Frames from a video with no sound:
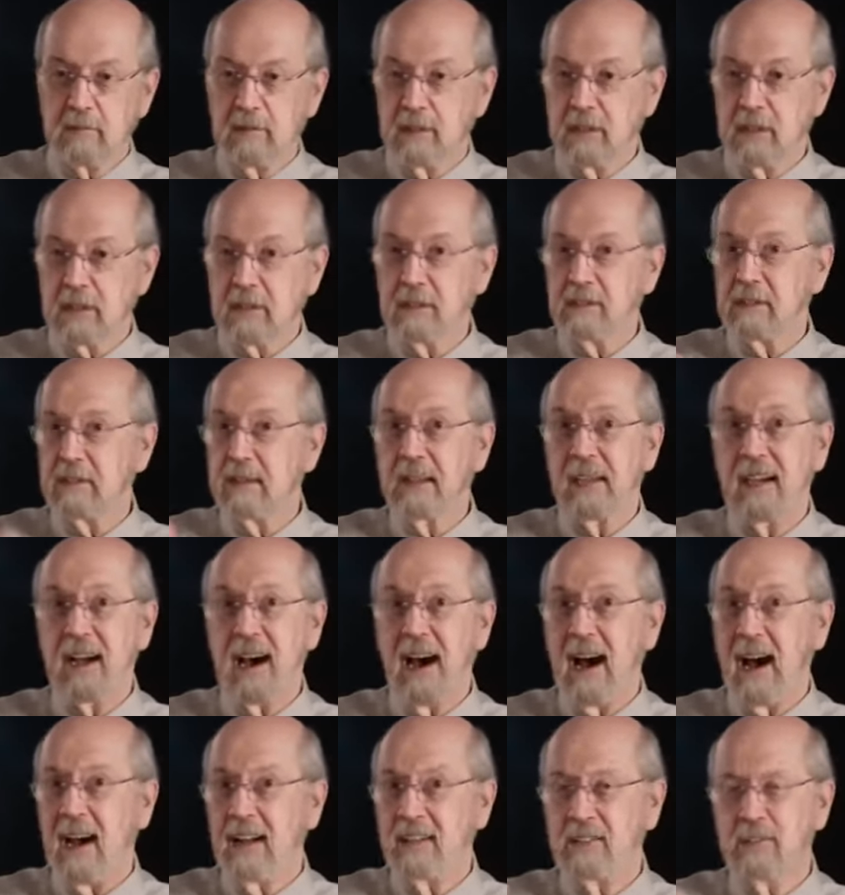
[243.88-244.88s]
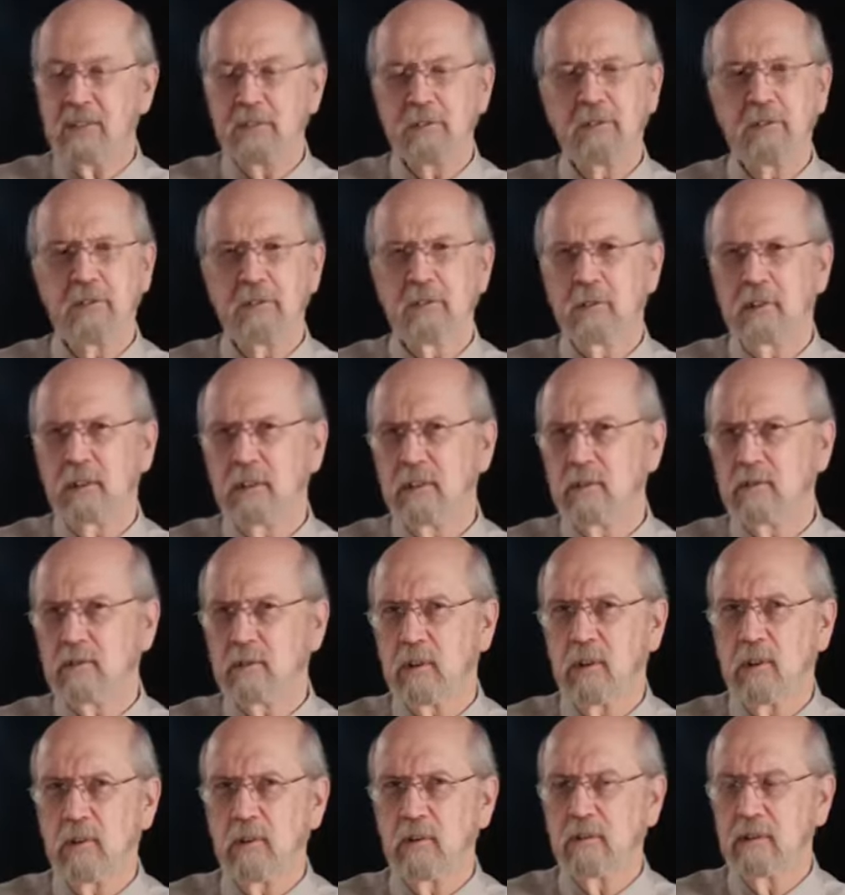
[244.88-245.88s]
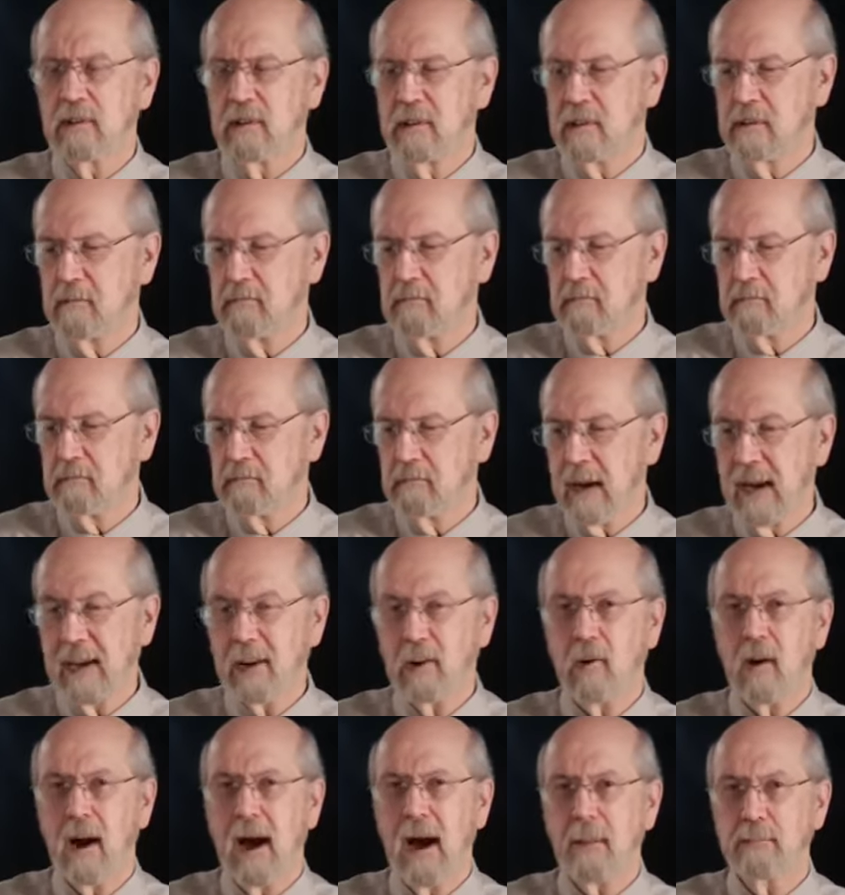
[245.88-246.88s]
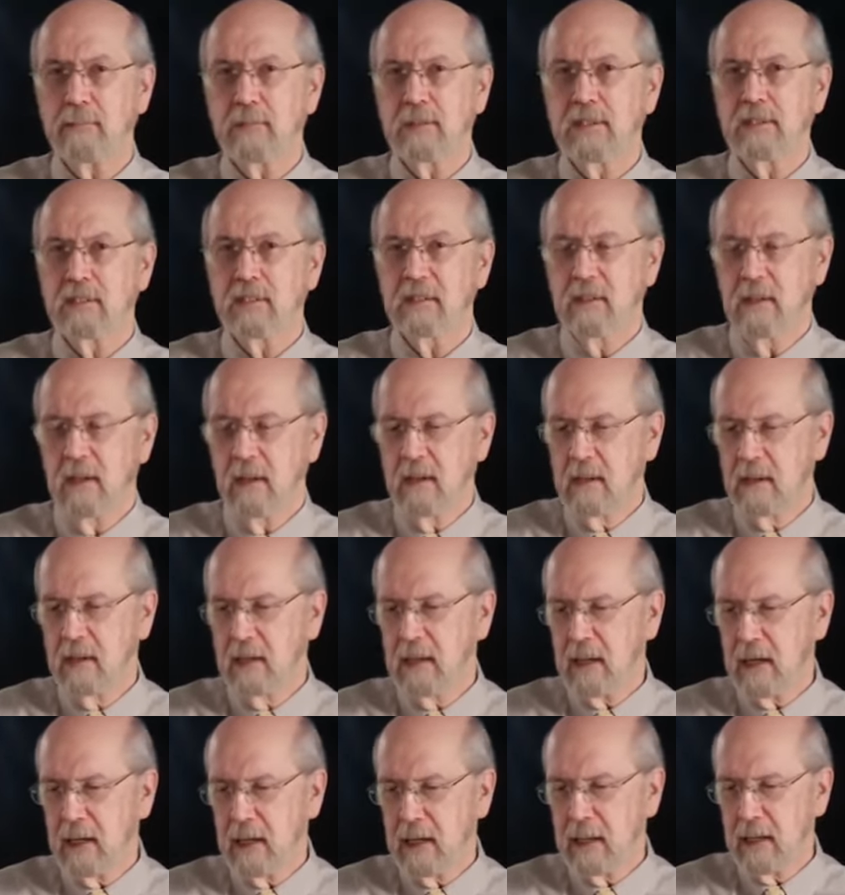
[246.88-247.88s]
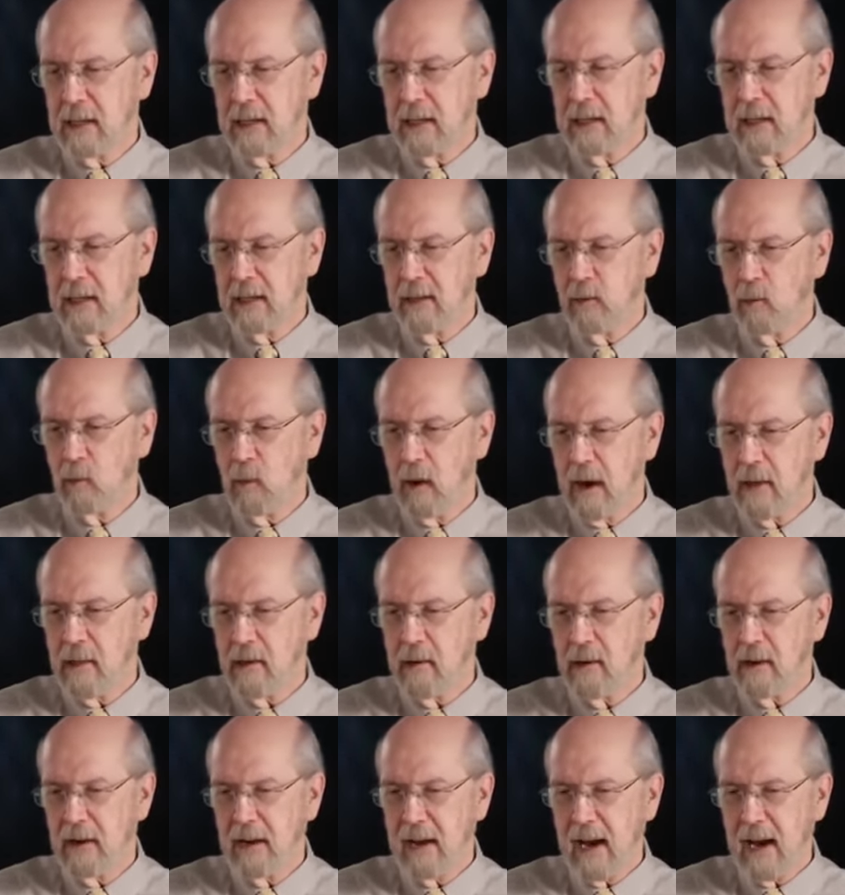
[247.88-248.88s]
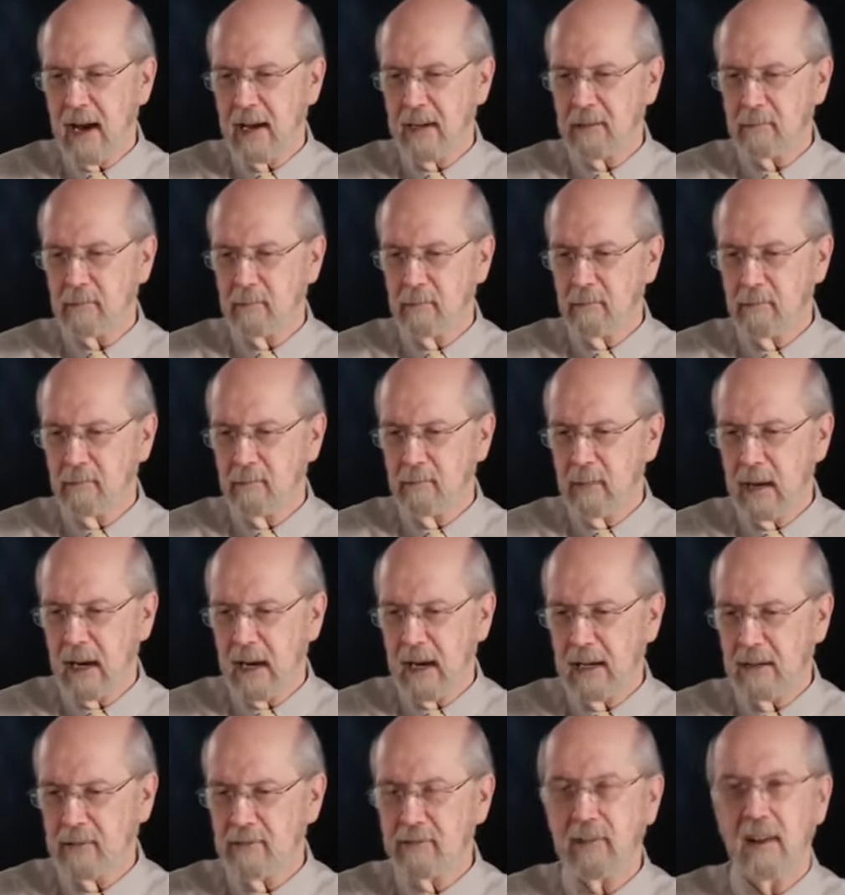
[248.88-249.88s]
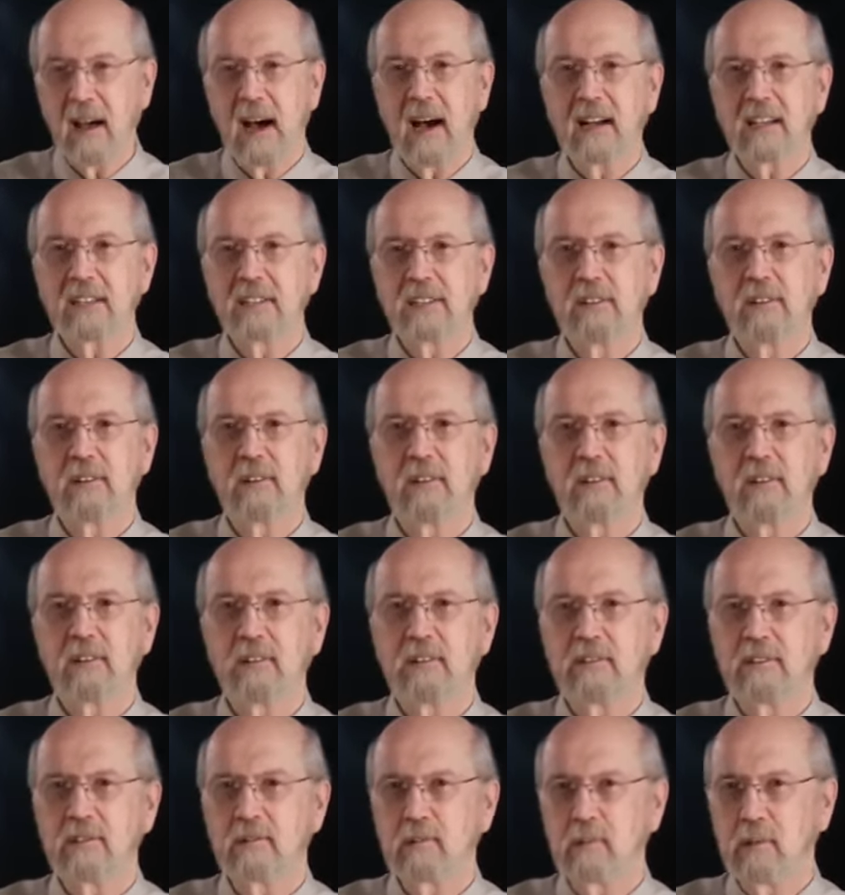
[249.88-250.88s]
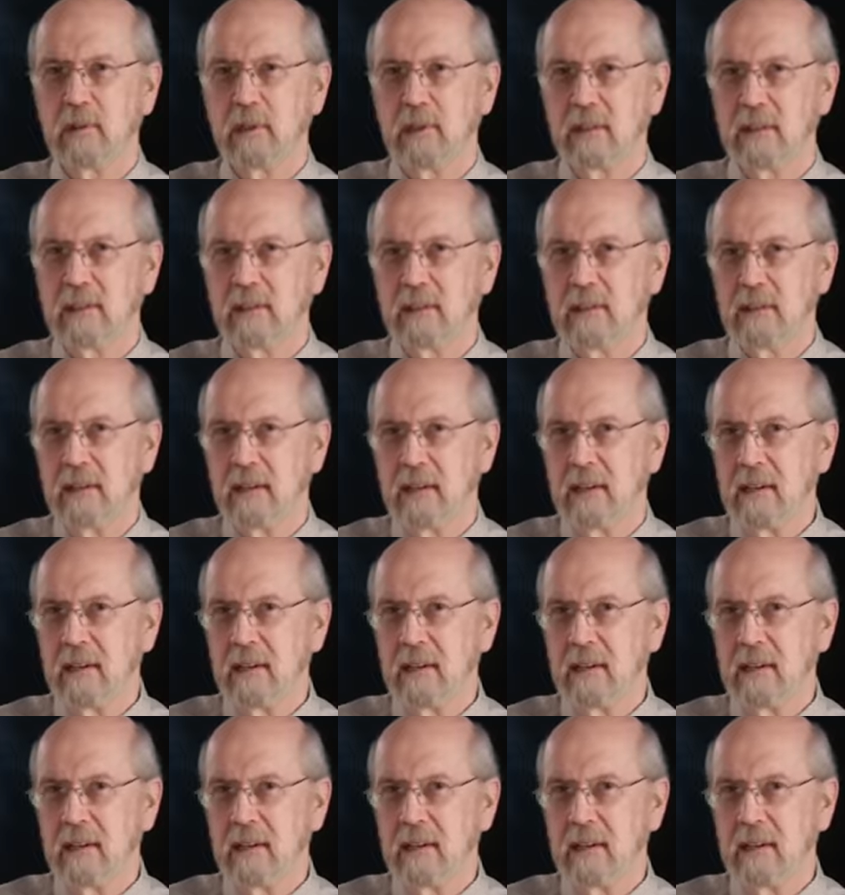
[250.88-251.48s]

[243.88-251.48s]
just the gods who controlled my crops, whether or not my flocks and herds would